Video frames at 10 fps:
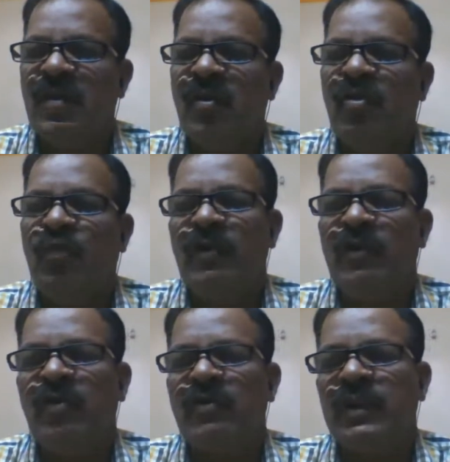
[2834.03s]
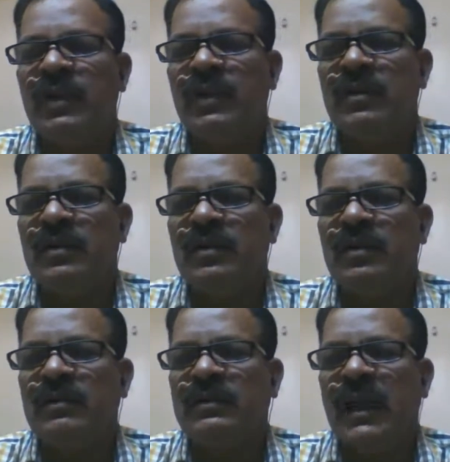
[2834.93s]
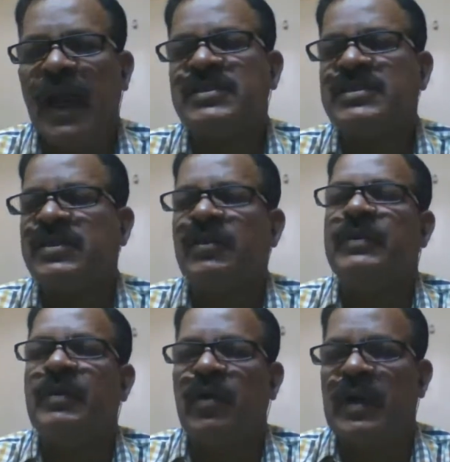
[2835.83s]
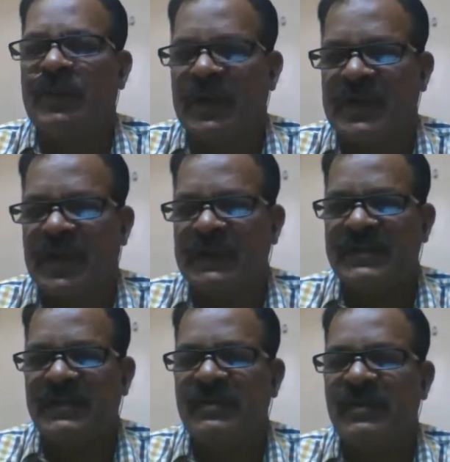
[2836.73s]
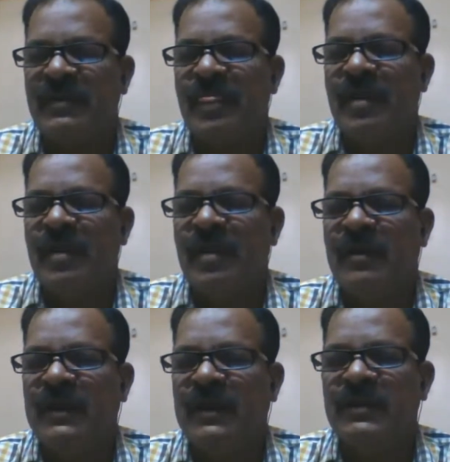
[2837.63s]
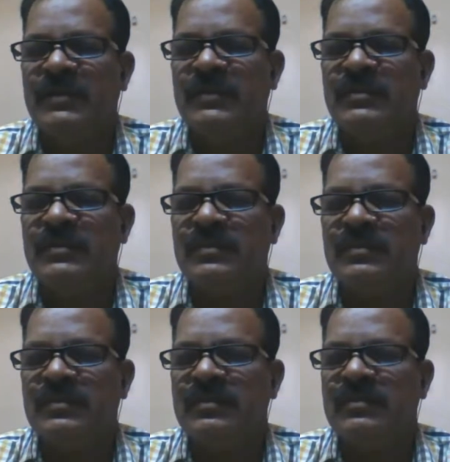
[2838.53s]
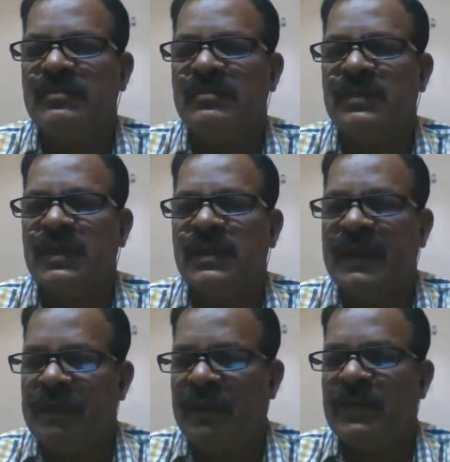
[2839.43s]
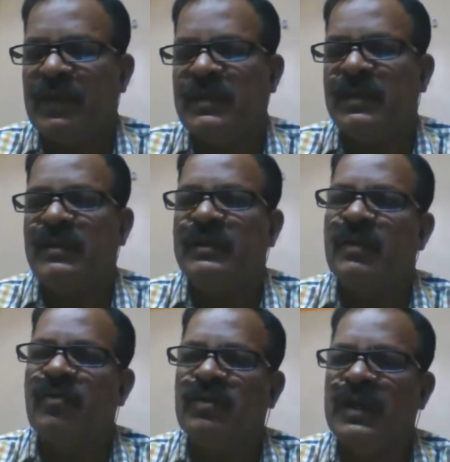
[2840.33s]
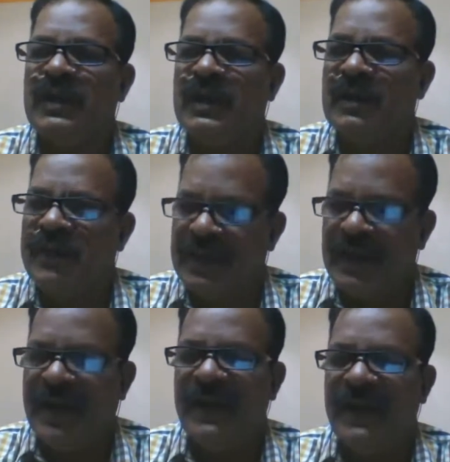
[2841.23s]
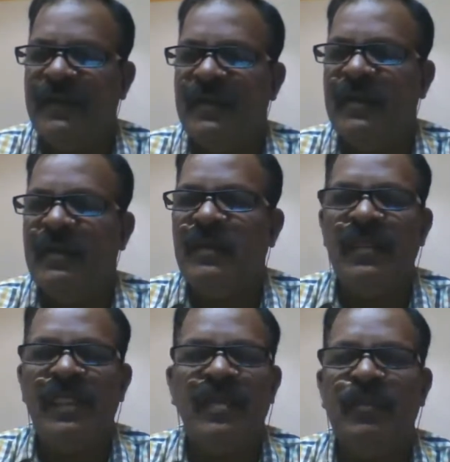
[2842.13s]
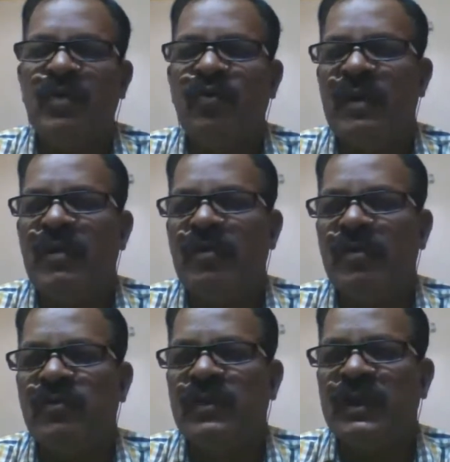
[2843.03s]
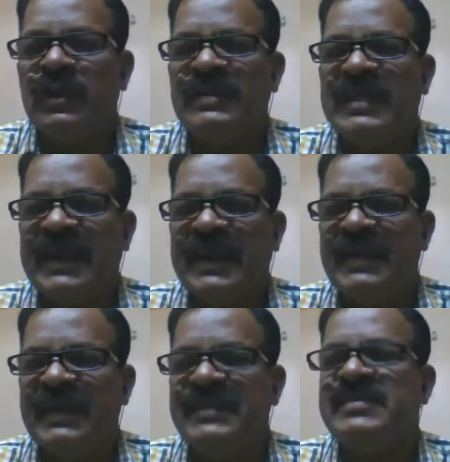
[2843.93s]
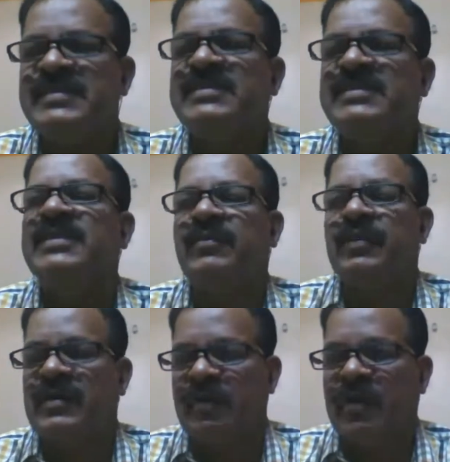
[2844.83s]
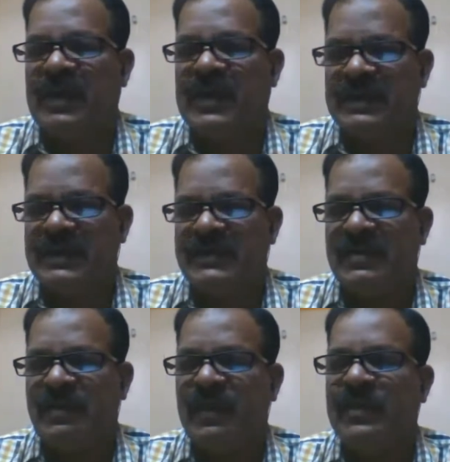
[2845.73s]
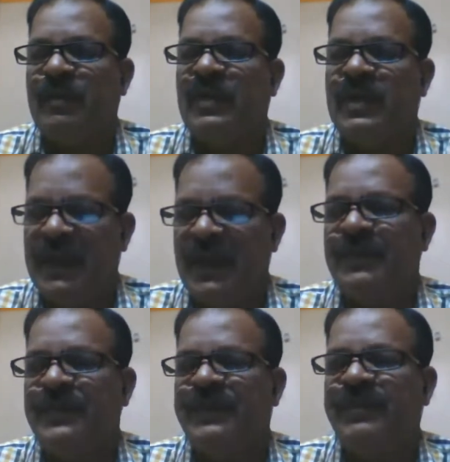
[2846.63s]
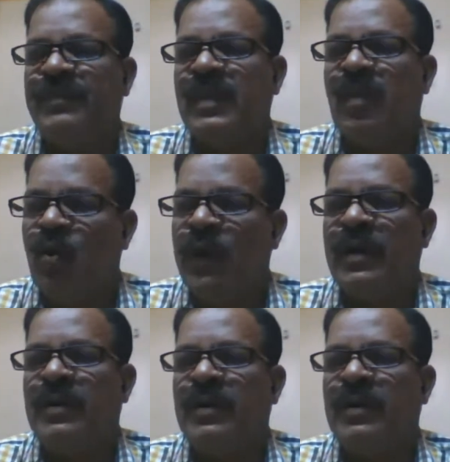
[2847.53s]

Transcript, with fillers: when you go to the uh, third stage of demographic transition, uh, that is uh, the developed country, the growth rate is very high. But when you go to the second stage of demographic transition, for example, India, where